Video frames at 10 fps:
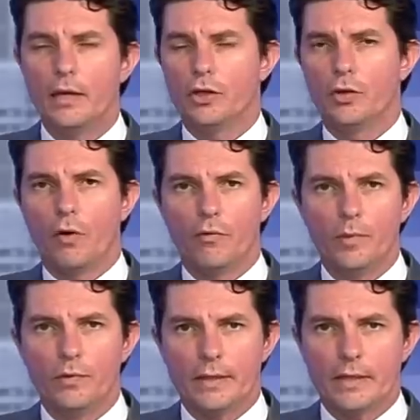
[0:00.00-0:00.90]
you're not
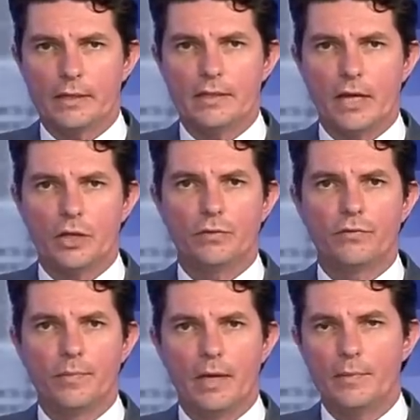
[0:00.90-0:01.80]
removing the concession
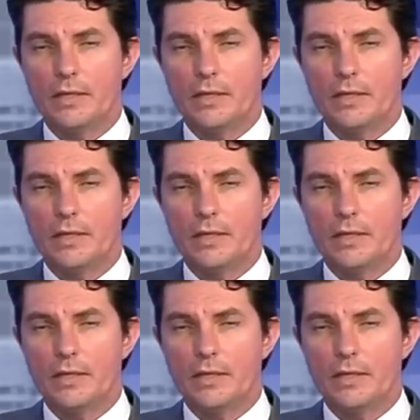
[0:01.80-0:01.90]
from them.